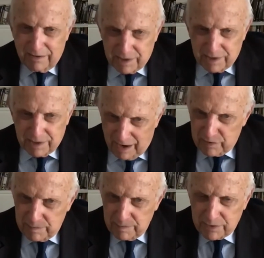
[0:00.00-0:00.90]
of the
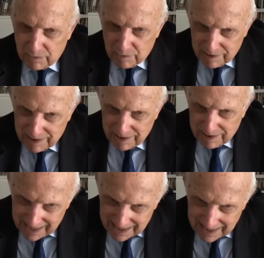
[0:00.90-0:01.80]
government or the
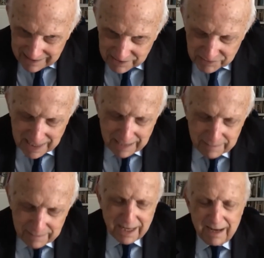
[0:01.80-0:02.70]
like at the
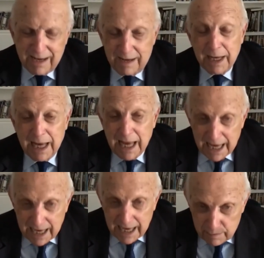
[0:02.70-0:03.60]
same time,
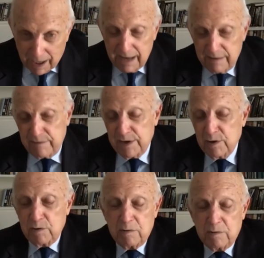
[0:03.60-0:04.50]
in my
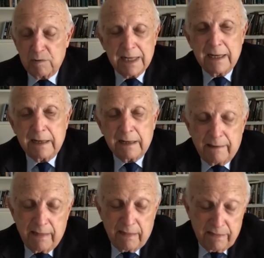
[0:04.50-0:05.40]
view,
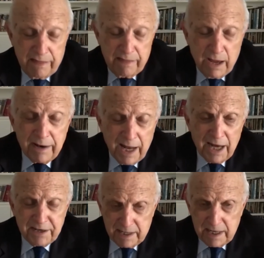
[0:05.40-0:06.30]
they ought
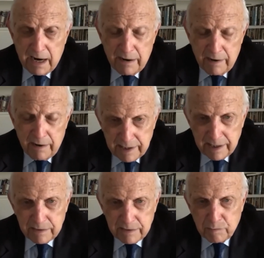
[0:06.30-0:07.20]
not to carry
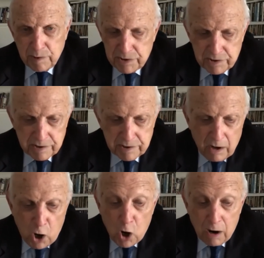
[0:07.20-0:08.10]
things which
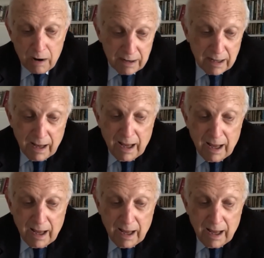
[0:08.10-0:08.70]
are